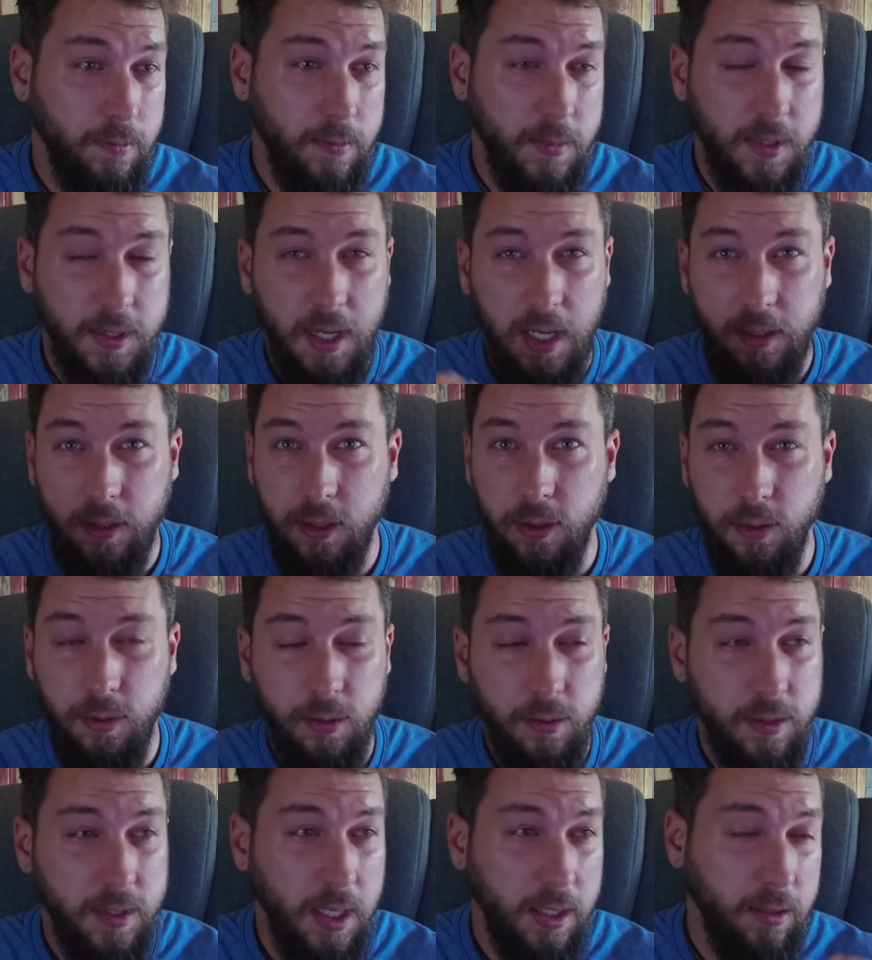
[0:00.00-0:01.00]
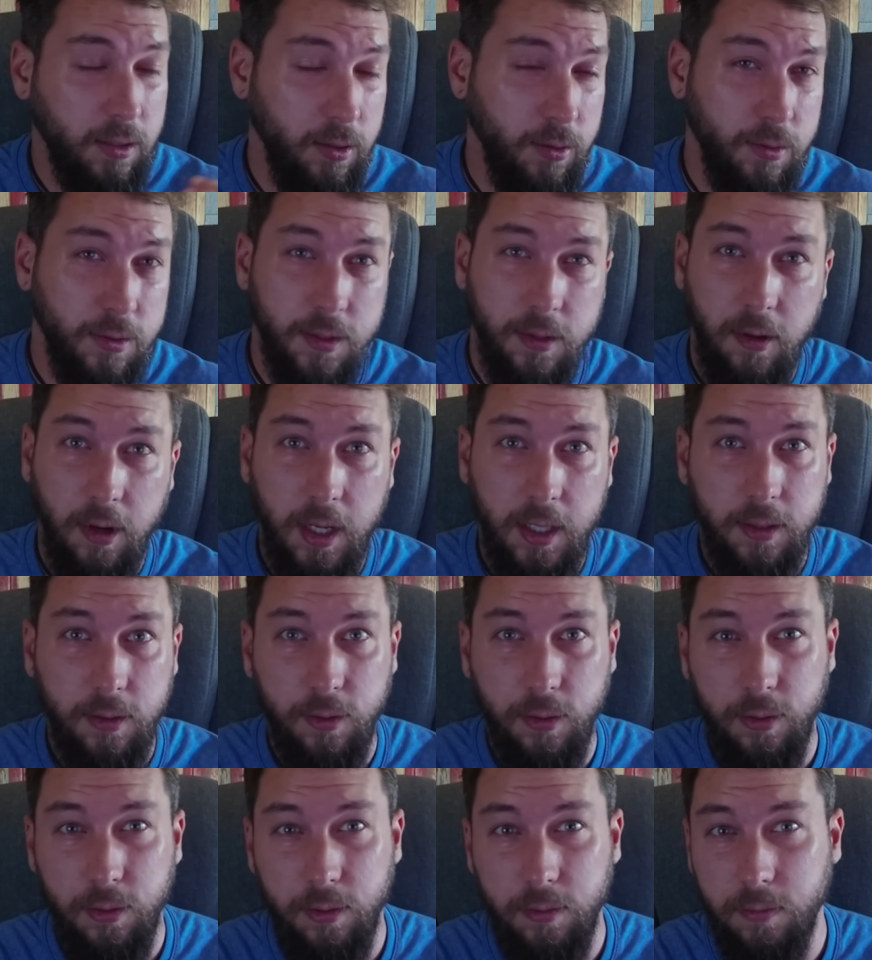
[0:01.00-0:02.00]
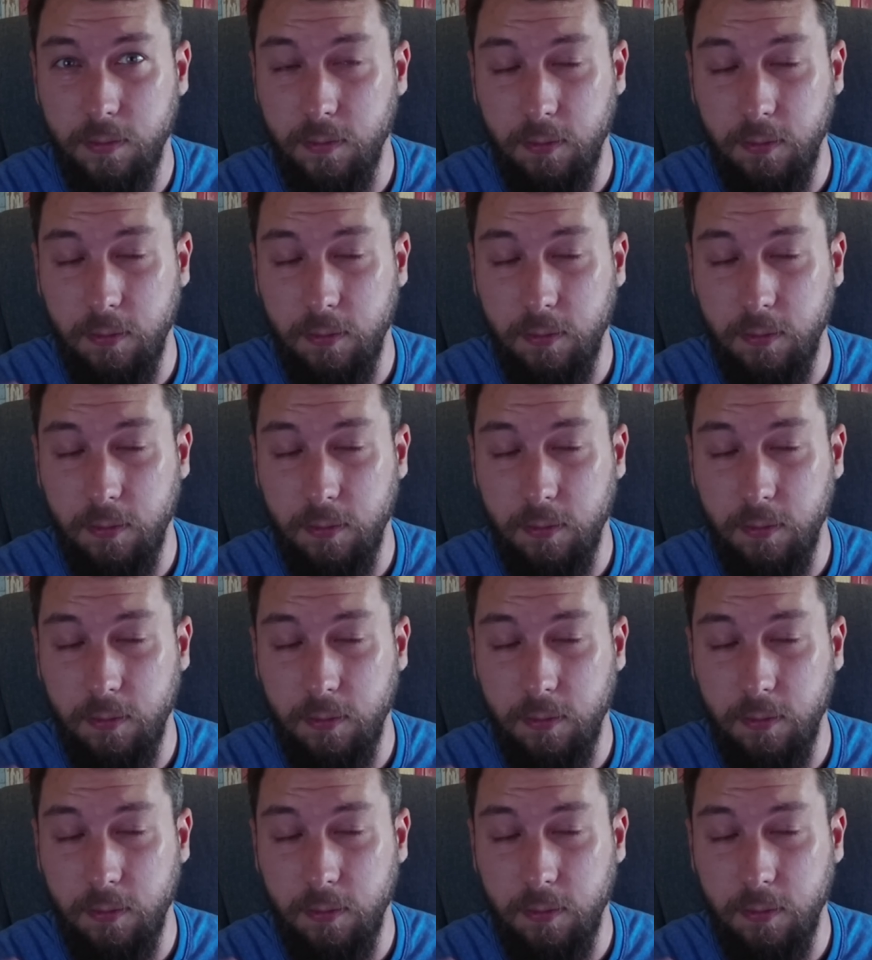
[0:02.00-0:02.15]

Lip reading: ZQ straight through,